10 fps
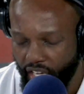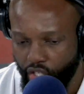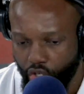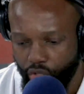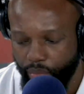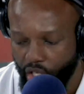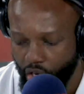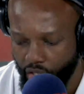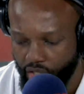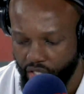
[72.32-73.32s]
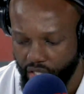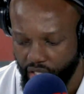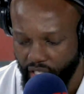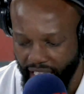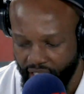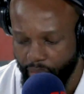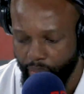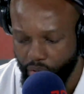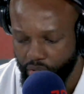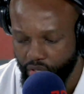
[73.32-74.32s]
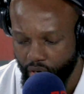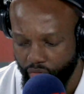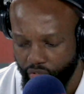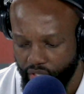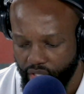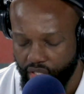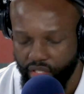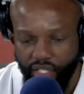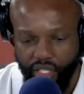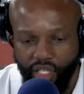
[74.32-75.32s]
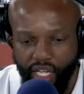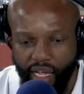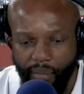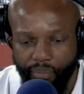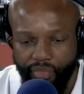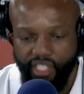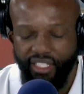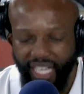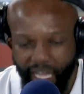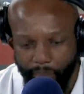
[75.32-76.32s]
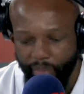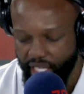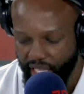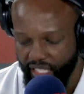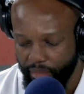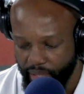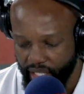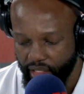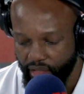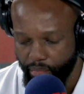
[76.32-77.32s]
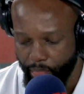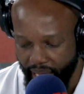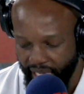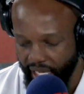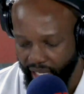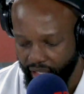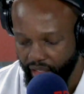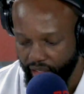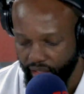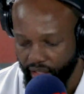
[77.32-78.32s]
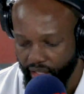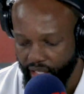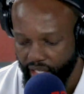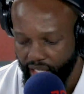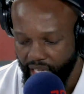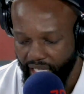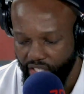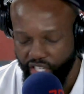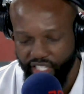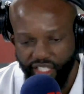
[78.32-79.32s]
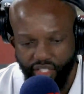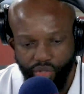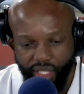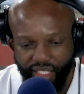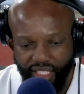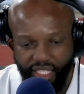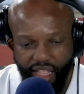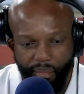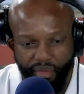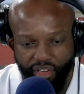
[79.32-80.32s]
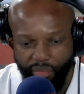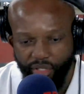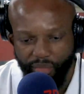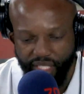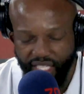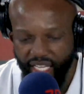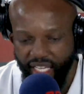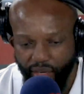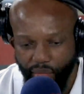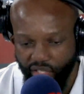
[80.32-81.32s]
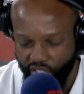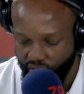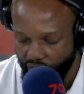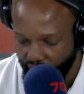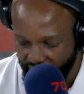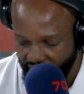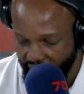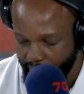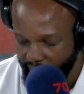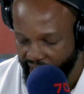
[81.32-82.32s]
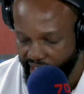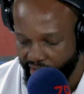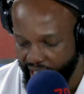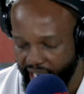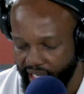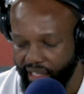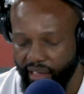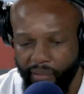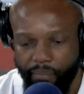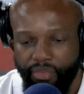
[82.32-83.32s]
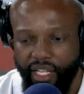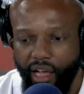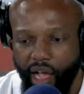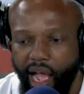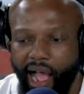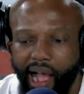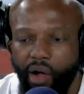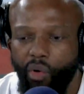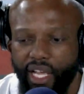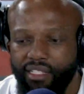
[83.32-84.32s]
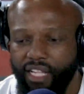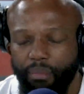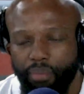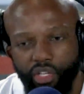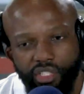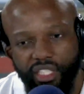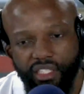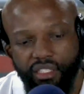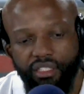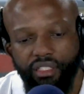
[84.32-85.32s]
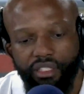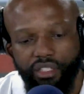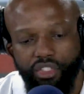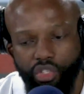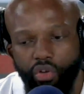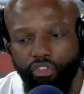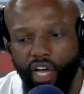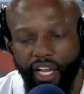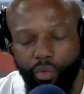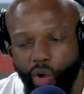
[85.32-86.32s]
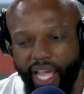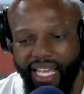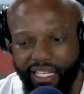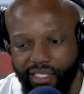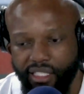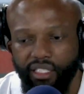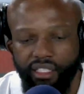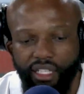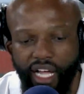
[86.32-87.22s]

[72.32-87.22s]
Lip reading: that could be lost at the post office. It's a company that's been begging Treasury to assist them, if I'm not mistaken, with just over 3 billion rand. How is that process so far, and where is it